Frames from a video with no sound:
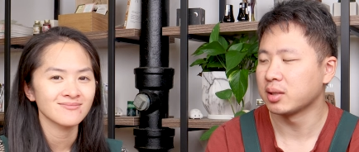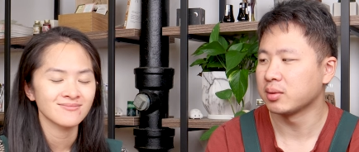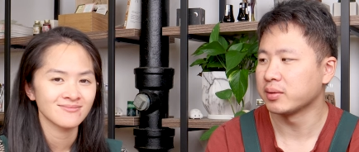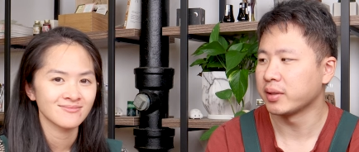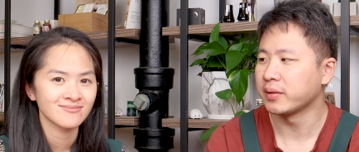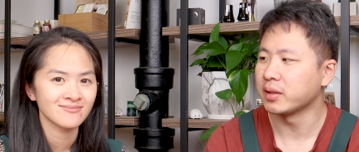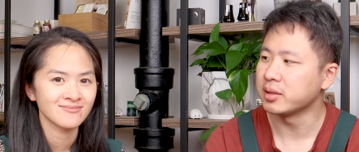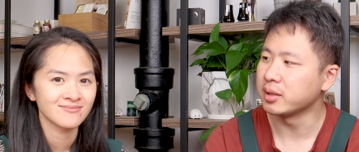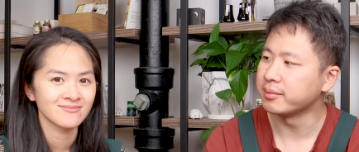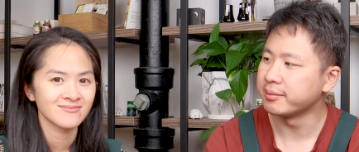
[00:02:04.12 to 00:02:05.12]
Speaker 1: hour was very fun
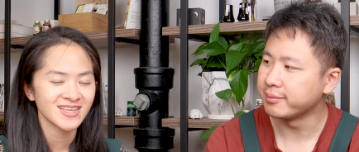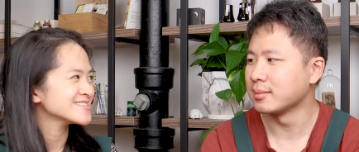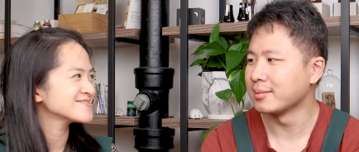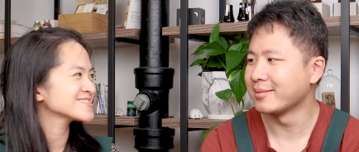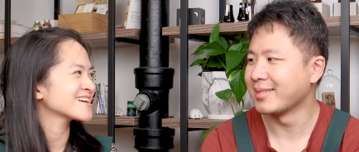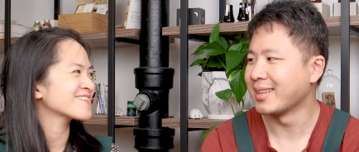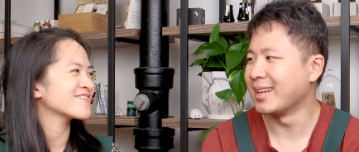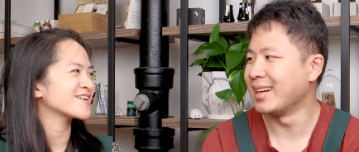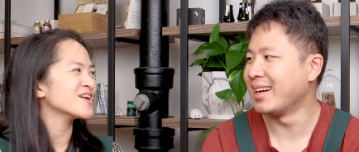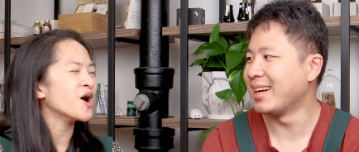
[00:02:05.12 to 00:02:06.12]
too
Speaker 2: it was like a
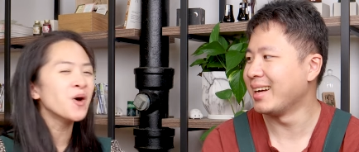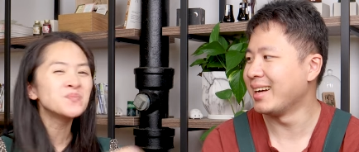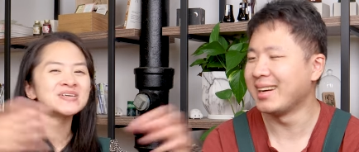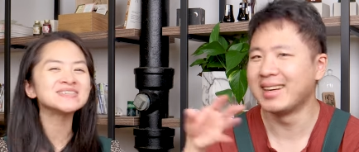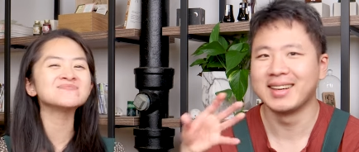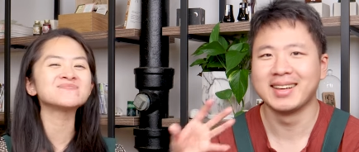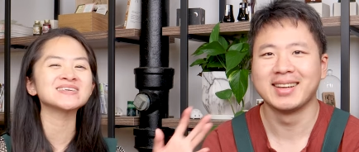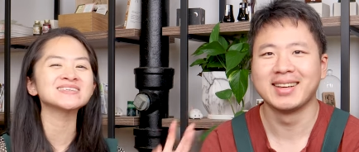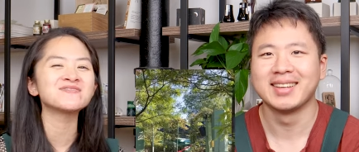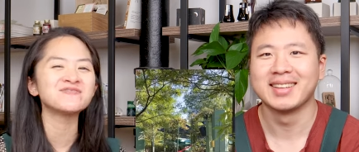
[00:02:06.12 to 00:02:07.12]
very yeah. open,
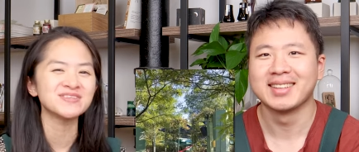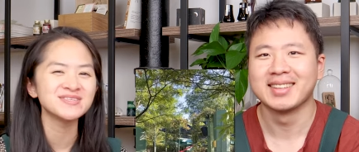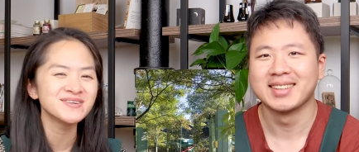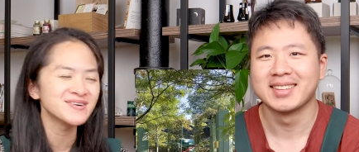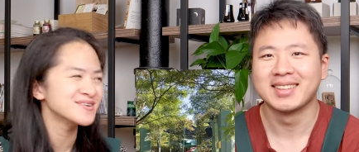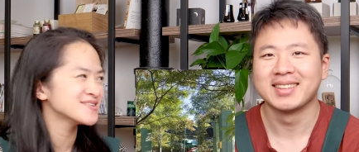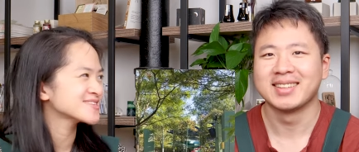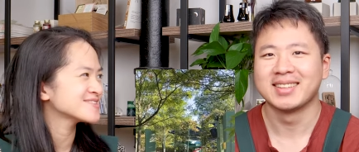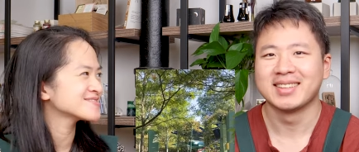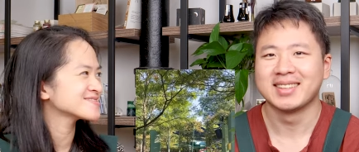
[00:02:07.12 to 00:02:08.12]
big
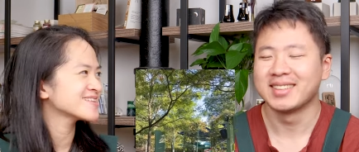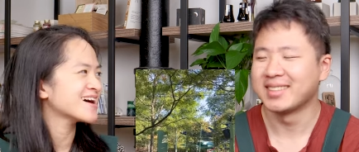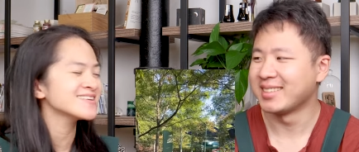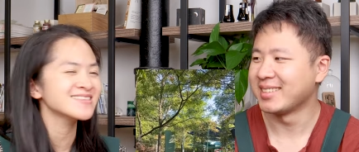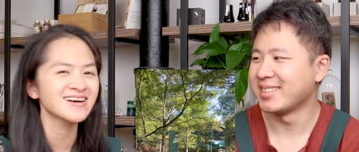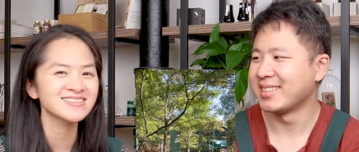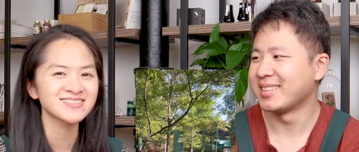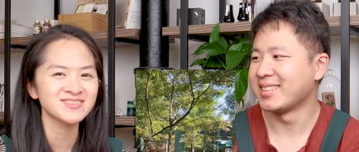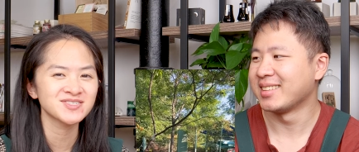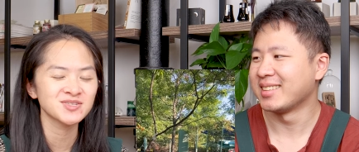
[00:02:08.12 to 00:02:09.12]
field. It was not not
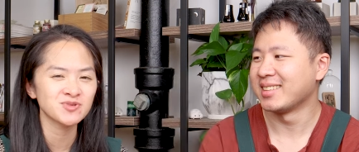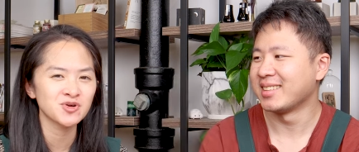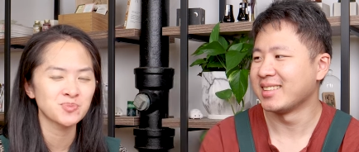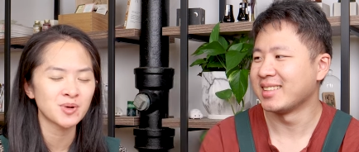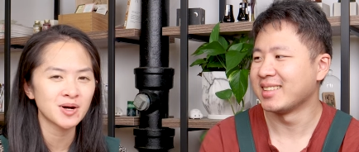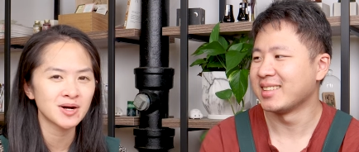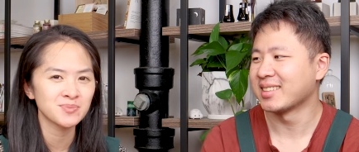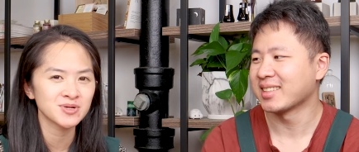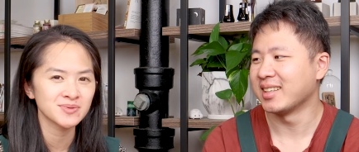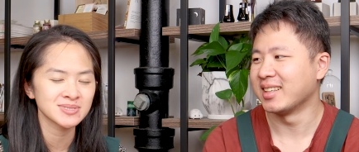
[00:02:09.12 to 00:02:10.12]
just your typical bar,
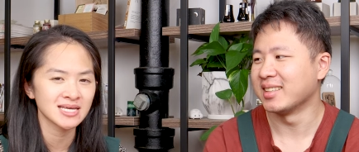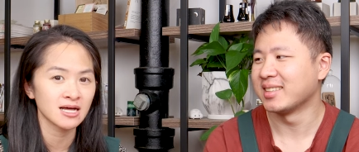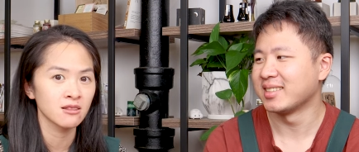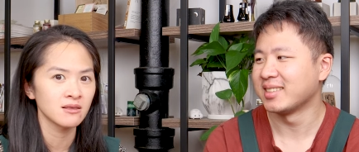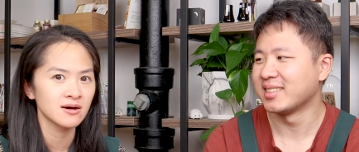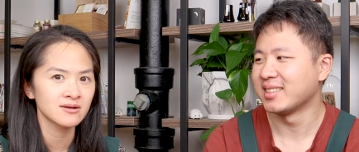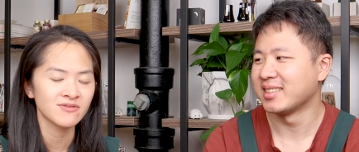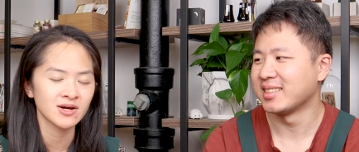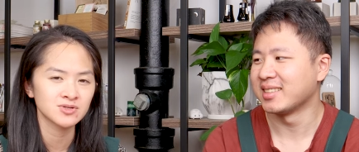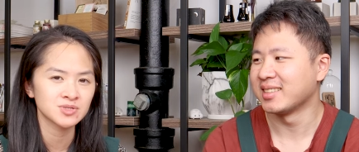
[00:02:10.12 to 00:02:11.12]
but it was like a lot
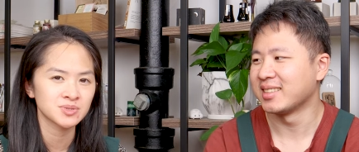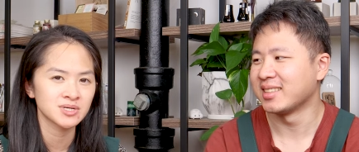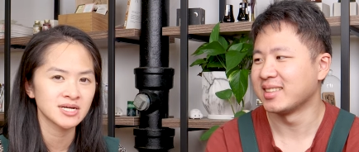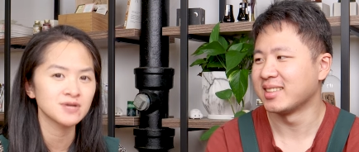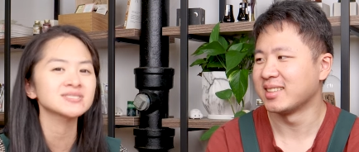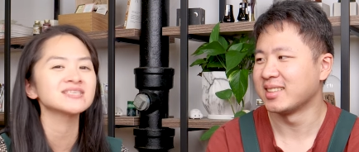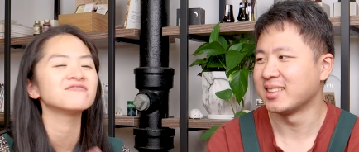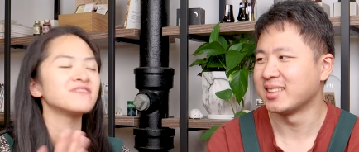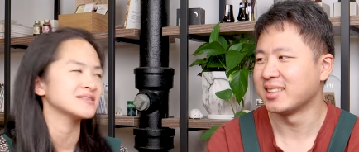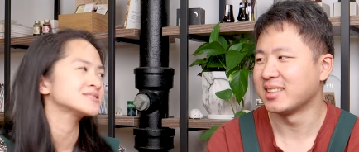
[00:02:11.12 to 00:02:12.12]
of outdoor. It was an
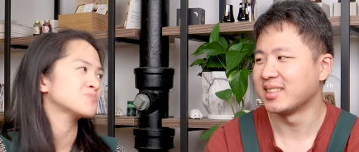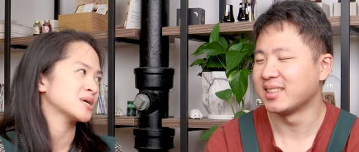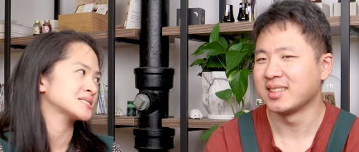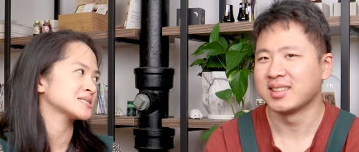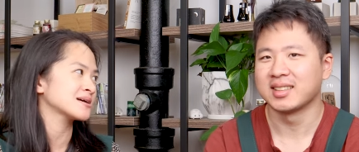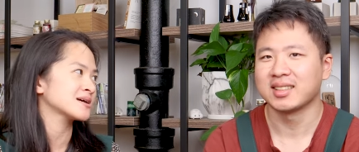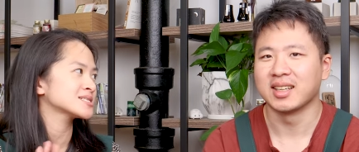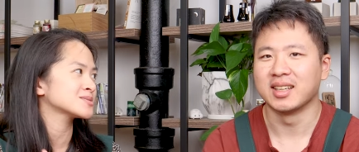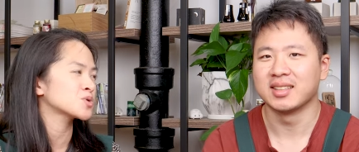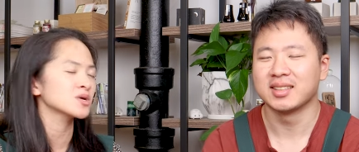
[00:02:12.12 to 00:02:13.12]
event space, I
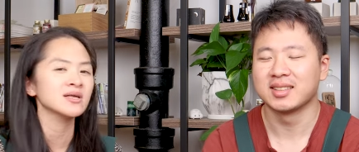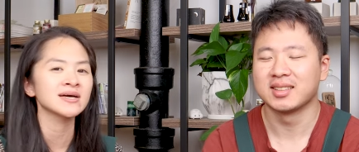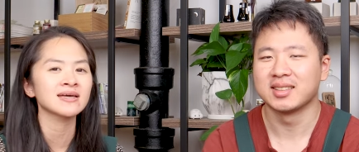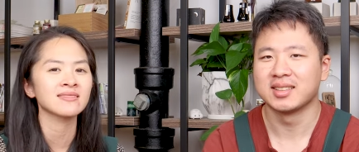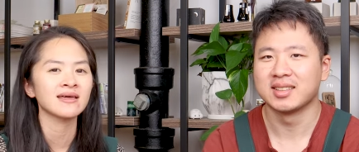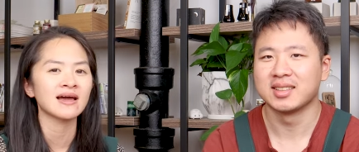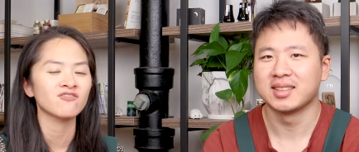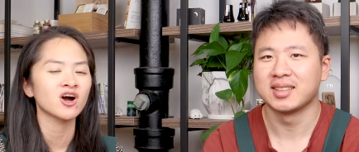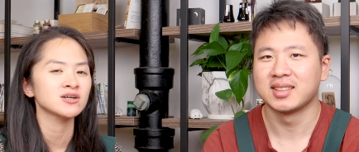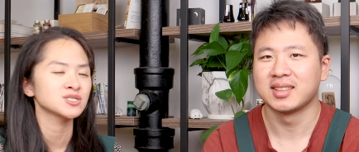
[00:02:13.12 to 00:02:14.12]
guess, yeah. more like, and they
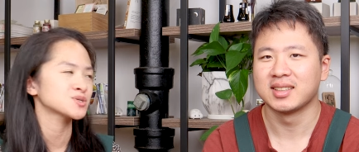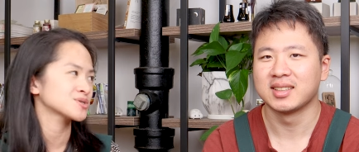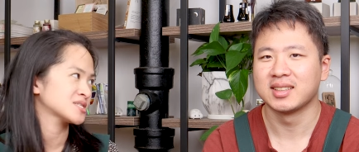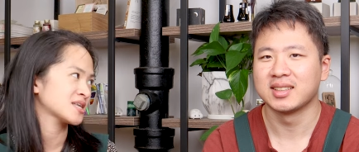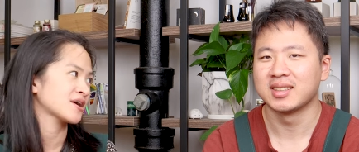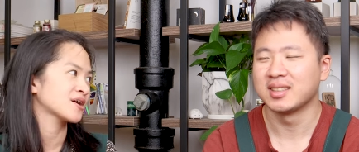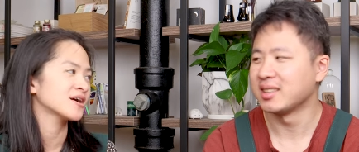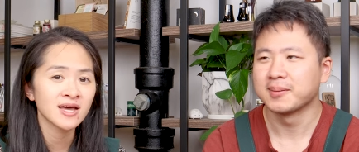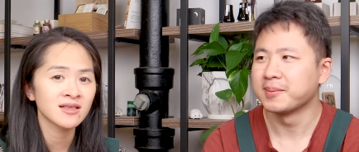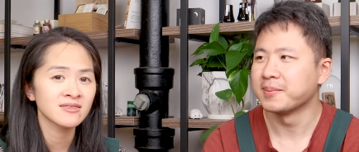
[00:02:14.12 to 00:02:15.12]
have concerts
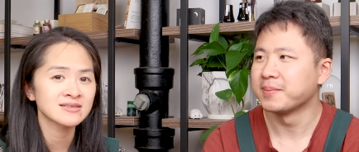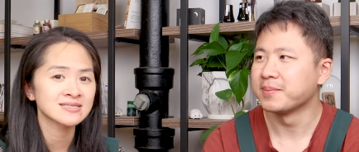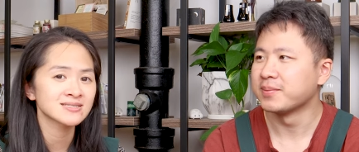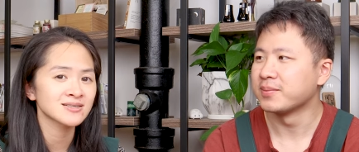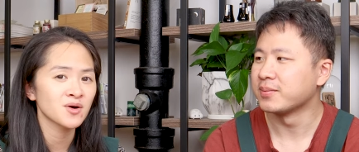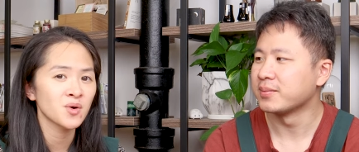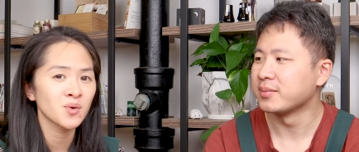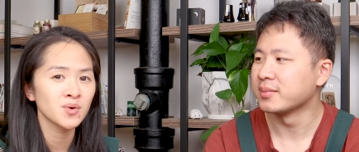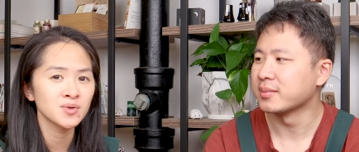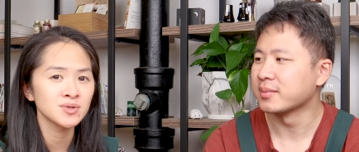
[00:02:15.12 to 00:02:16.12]
there. And this
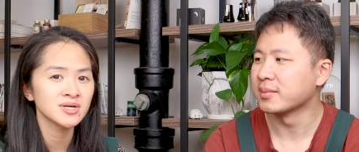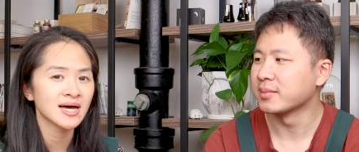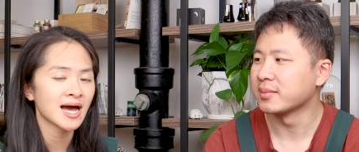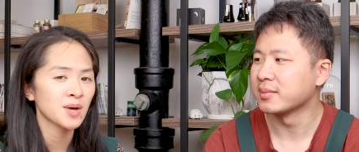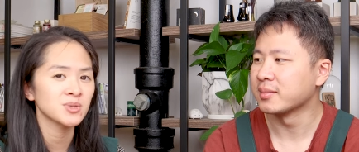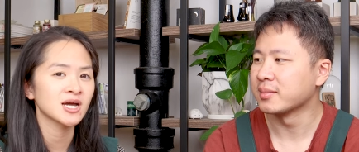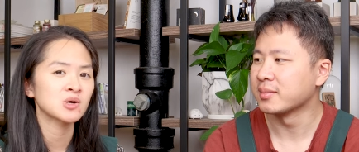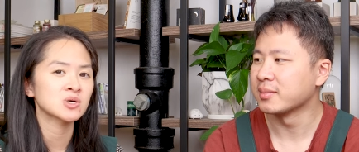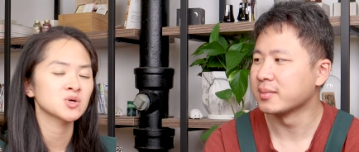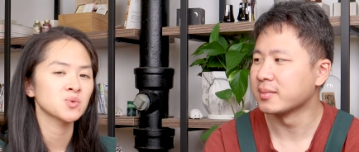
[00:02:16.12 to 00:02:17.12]
whole happy
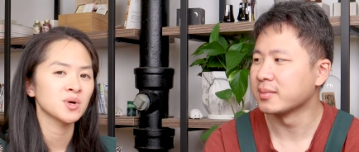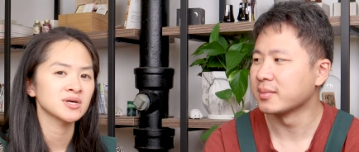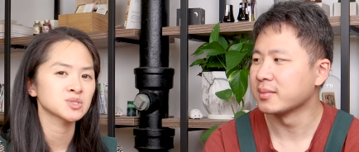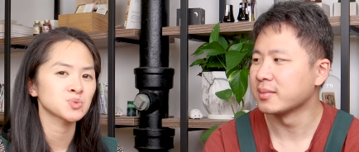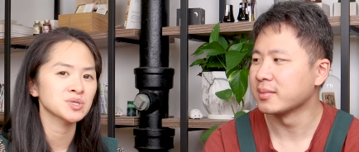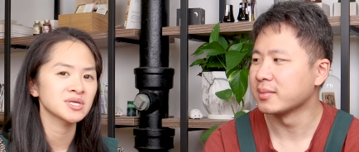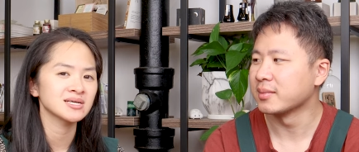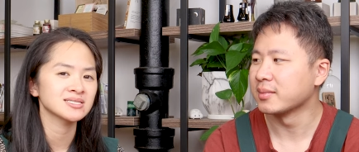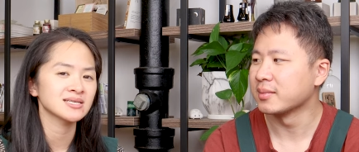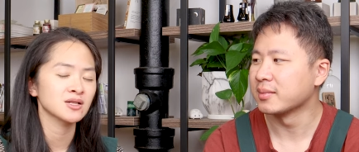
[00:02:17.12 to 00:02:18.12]
hour was
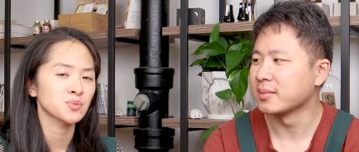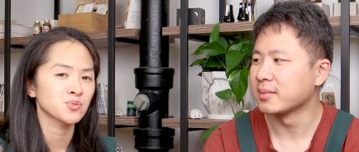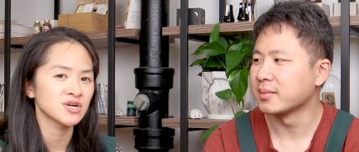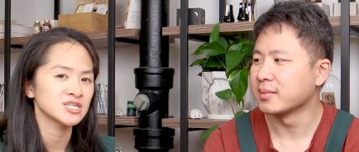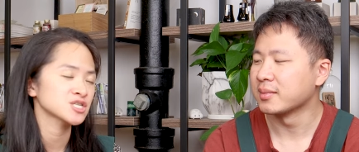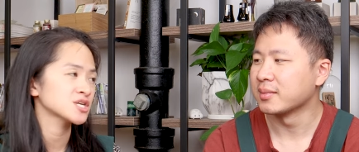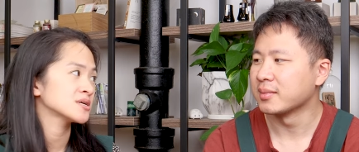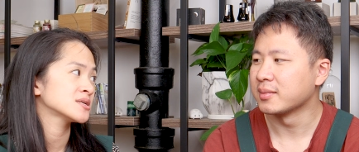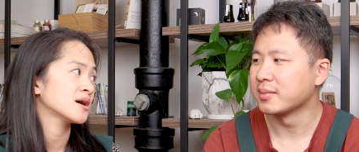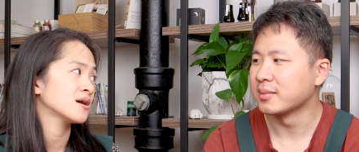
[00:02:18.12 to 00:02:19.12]
really a
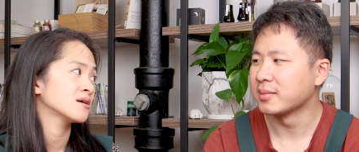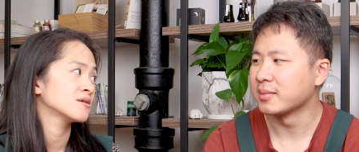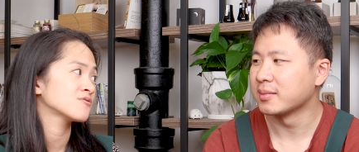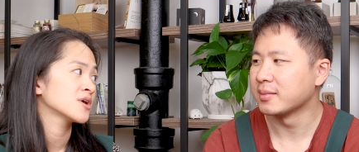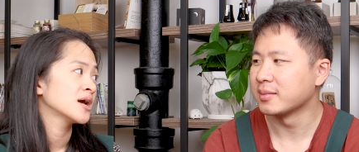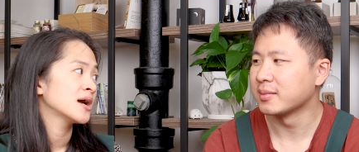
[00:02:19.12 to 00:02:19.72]
celebration of